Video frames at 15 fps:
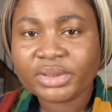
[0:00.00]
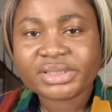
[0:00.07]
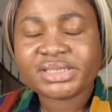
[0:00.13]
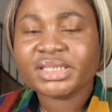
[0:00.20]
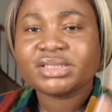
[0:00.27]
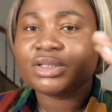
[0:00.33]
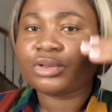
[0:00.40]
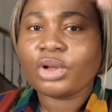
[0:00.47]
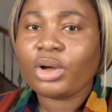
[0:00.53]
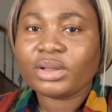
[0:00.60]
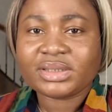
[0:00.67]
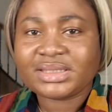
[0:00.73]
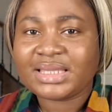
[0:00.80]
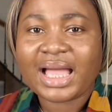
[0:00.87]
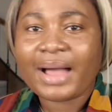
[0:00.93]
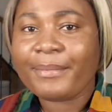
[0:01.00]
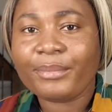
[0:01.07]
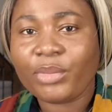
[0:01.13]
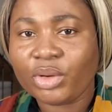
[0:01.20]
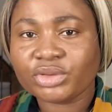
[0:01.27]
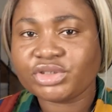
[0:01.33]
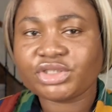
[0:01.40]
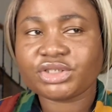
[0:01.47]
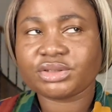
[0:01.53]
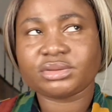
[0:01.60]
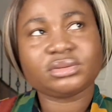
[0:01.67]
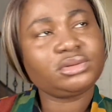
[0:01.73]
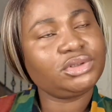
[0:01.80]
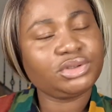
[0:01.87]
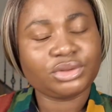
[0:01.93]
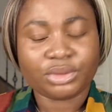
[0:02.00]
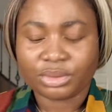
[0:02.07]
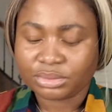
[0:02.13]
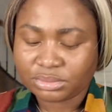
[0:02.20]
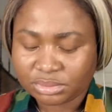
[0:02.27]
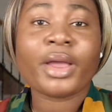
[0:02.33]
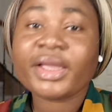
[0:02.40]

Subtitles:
It is not that much, you know.